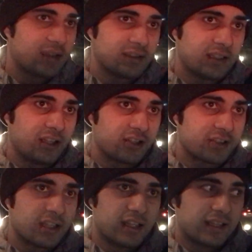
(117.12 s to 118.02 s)
and
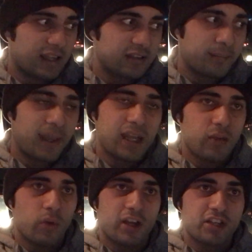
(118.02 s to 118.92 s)
dealers. Now,
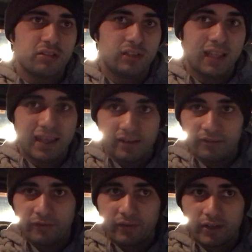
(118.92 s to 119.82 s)
depending where you live,